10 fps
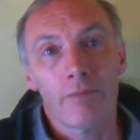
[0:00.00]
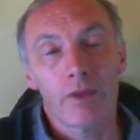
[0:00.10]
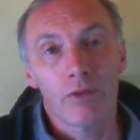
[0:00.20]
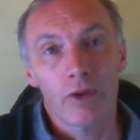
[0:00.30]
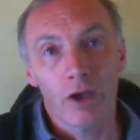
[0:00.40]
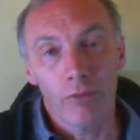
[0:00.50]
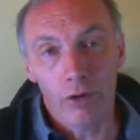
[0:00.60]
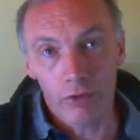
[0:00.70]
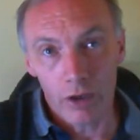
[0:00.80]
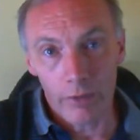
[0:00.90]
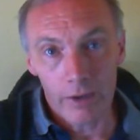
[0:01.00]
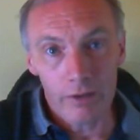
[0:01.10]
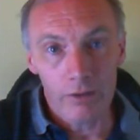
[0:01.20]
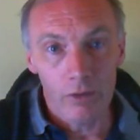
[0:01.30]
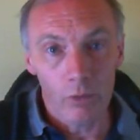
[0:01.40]
They're
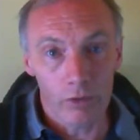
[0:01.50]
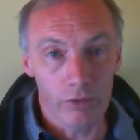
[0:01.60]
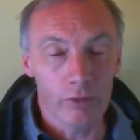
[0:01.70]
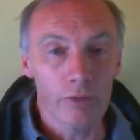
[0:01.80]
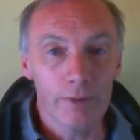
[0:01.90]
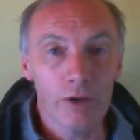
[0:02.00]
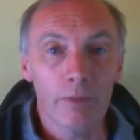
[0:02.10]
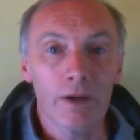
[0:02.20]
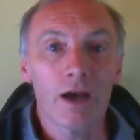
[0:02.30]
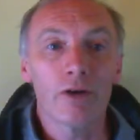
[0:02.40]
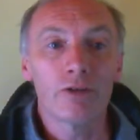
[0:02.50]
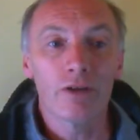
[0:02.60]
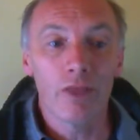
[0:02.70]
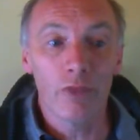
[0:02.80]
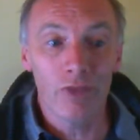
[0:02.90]
ongoing. One of them will be coming out
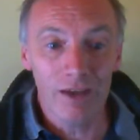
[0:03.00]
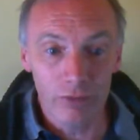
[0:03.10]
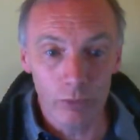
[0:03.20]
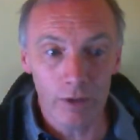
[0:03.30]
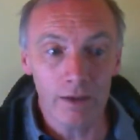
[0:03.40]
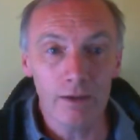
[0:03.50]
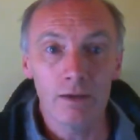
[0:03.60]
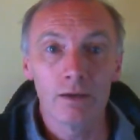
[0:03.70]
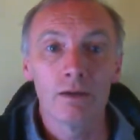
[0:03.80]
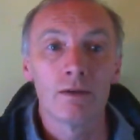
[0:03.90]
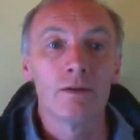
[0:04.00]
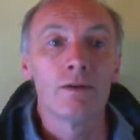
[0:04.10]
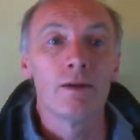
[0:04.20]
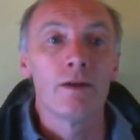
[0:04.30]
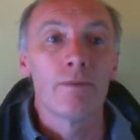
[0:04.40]
this week.
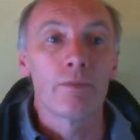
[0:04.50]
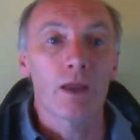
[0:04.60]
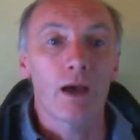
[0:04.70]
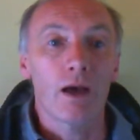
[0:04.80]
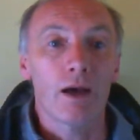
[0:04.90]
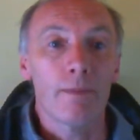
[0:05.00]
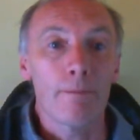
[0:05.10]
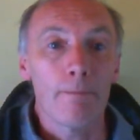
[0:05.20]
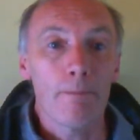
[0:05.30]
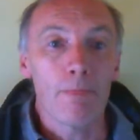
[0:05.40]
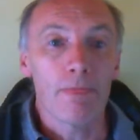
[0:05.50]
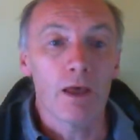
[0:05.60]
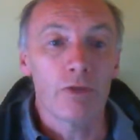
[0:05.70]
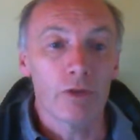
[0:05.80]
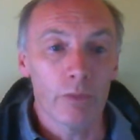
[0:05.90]

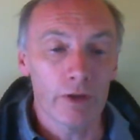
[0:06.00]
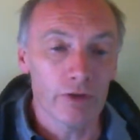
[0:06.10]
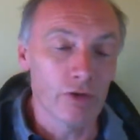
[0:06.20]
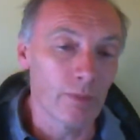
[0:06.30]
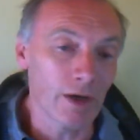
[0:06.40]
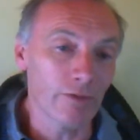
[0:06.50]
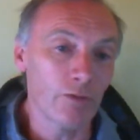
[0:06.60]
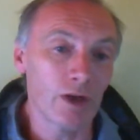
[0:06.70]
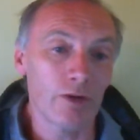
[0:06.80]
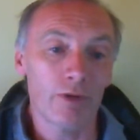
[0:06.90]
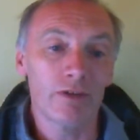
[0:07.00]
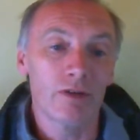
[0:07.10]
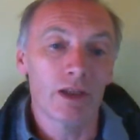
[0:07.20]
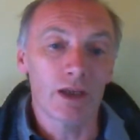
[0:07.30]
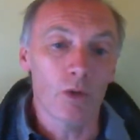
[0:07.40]
Another one that's come out fairly
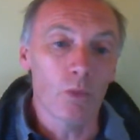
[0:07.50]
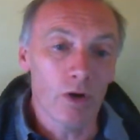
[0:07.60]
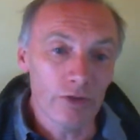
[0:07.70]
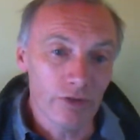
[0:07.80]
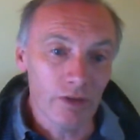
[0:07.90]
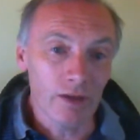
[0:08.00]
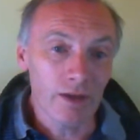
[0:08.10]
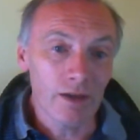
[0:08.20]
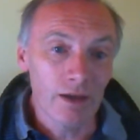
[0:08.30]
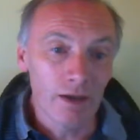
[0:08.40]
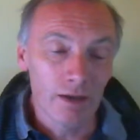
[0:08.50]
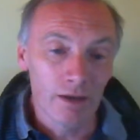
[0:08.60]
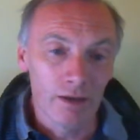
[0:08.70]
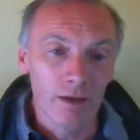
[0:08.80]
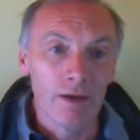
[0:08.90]
recently was
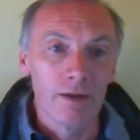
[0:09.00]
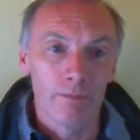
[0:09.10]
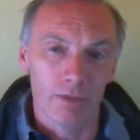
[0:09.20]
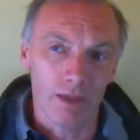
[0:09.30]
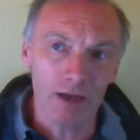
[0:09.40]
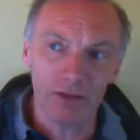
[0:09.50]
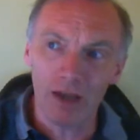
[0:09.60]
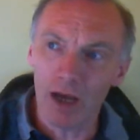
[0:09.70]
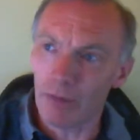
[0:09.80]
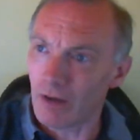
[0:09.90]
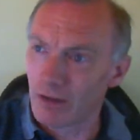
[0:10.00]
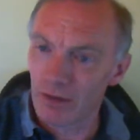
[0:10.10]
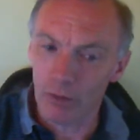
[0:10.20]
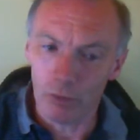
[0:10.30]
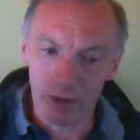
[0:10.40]
that tower,
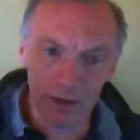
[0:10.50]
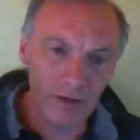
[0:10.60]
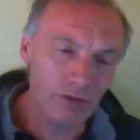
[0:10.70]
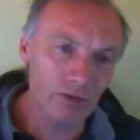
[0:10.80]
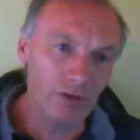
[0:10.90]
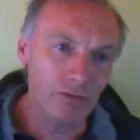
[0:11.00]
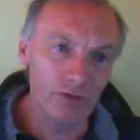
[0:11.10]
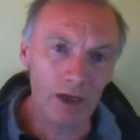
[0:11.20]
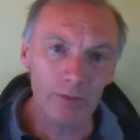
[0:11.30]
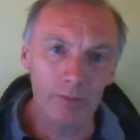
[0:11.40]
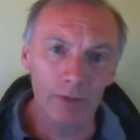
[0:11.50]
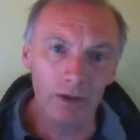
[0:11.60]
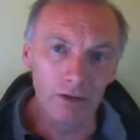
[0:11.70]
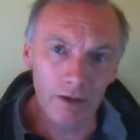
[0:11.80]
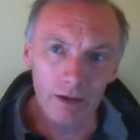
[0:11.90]
that weird sort of shaped
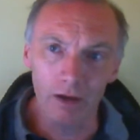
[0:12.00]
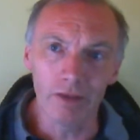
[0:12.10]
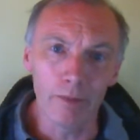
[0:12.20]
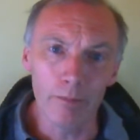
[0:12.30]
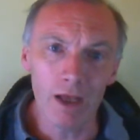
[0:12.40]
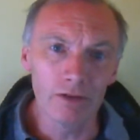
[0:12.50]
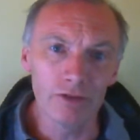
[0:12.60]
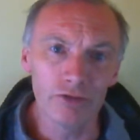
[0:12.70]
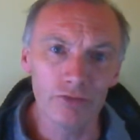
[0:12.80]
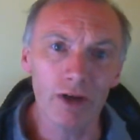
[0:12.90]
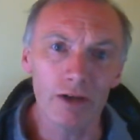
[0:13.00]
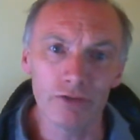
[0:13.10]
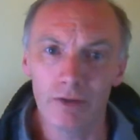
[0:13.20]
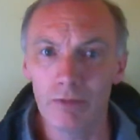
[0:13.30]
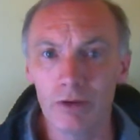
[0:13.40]
building on the Mells stretch
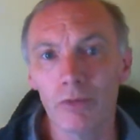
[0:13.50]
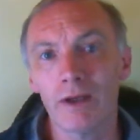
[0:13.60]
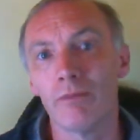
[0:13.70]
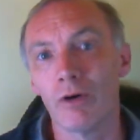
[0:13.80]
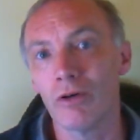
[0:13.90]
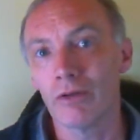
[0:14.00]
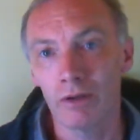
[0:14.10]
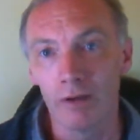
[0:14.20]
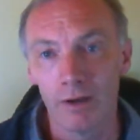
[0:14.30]
in between Morton